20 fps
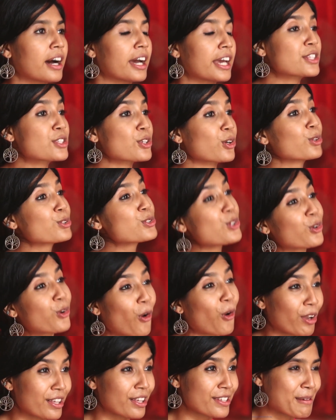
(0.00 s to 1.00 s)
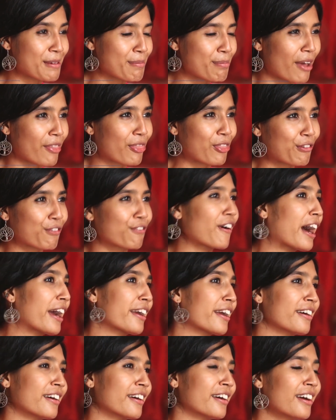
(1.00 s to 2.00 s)
It's also called as the breath of
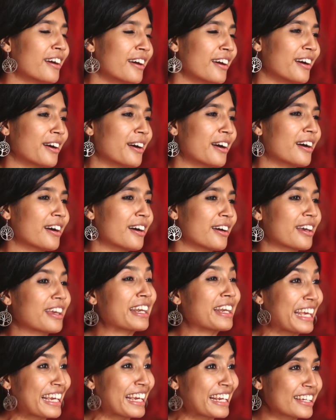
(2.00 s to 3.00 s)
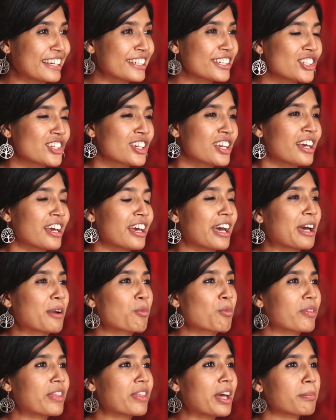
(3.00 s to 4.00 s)
fire in English.
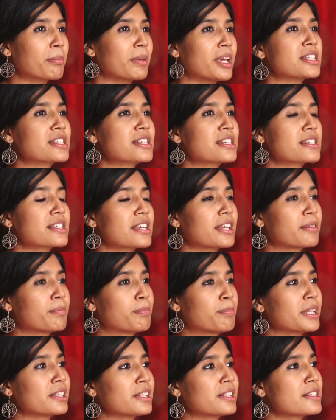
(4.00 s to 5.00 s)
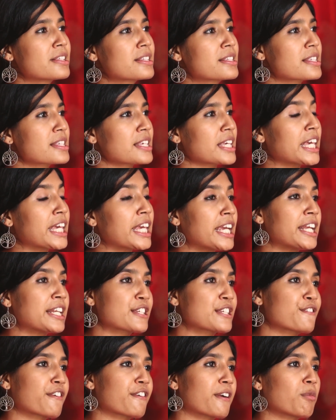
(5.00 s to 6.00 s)
And what that means is it builds
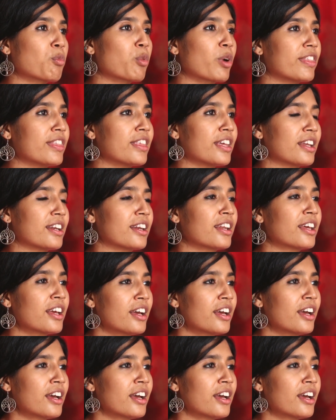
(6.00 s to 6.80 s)
heat from within.